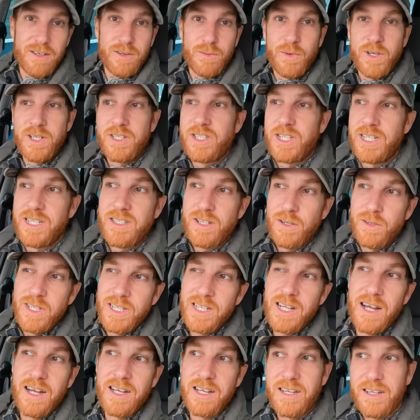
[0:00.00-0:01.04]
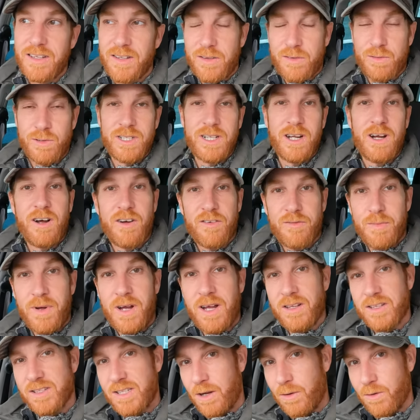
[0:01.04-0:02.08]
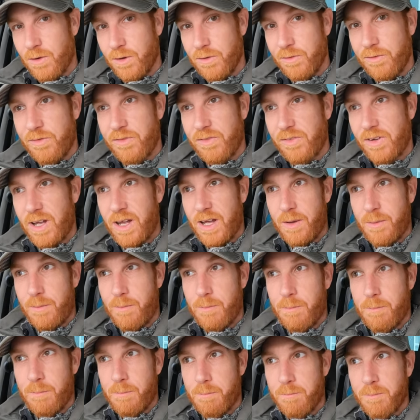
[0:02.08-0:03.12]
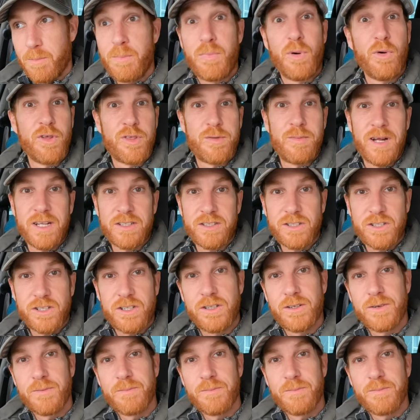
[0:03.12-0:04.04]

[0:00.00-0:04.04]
which it's only like 3.5 miles out of Porthmadog,